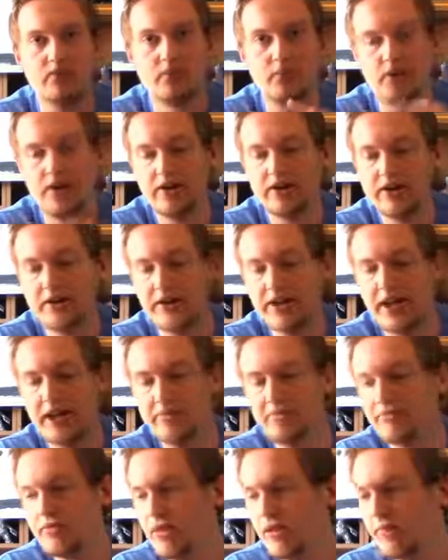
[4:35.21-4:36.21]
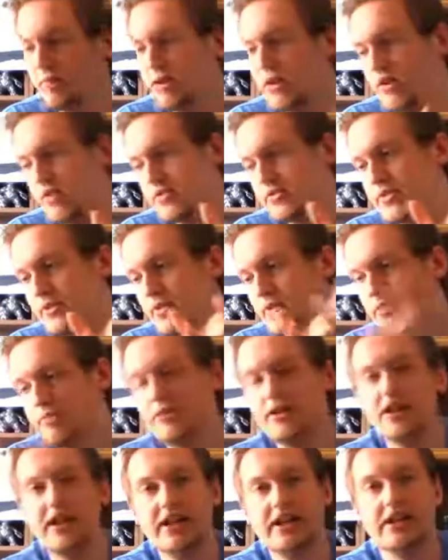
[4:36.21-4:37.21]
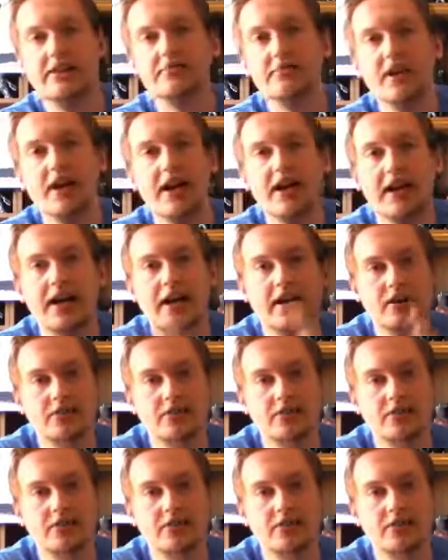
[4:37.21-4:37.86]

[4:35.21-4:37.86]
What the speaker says: where he came from, and also the Millennium Gigan.